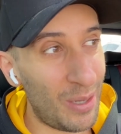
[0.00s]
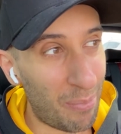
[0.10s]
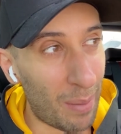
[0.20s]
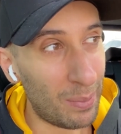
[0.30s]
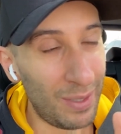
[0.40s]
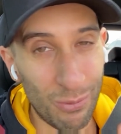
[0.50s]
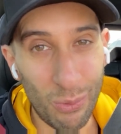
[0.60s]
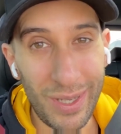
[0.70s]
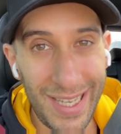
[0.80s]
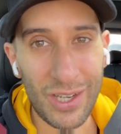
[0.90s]
You're probably
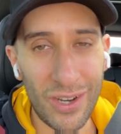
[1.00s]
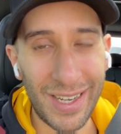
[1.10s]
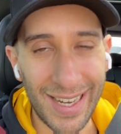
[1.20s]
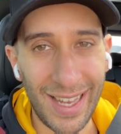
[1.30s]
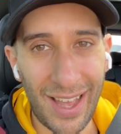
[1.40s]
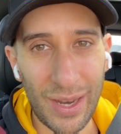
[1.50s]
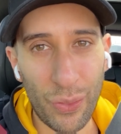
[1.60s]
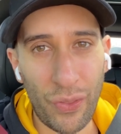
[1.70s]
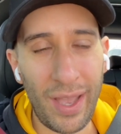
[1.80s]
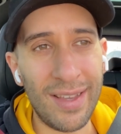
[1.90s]
really good at a lot
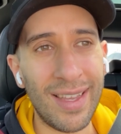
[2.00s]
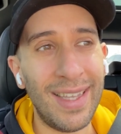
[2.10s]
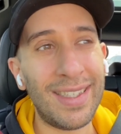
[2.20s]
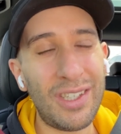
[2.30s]
of things